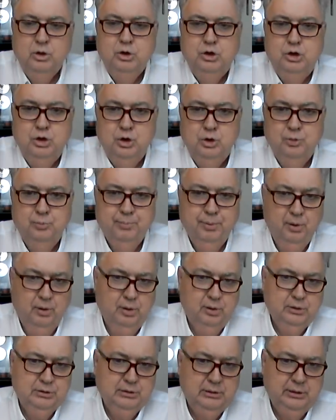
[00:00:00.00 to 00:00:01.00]
You
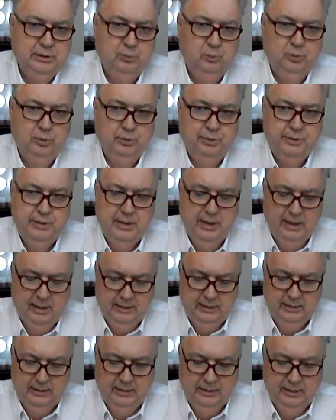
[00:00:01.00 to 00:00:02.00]
personally will
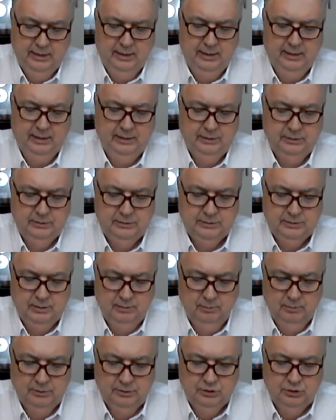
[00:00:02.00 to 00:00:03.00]
not get a
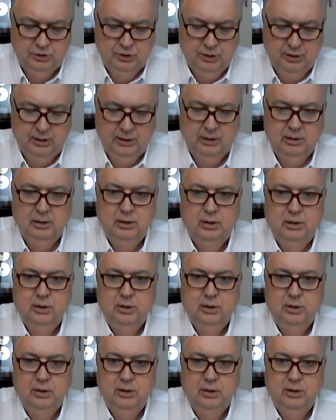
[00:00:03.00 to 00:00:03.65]
stimulus check.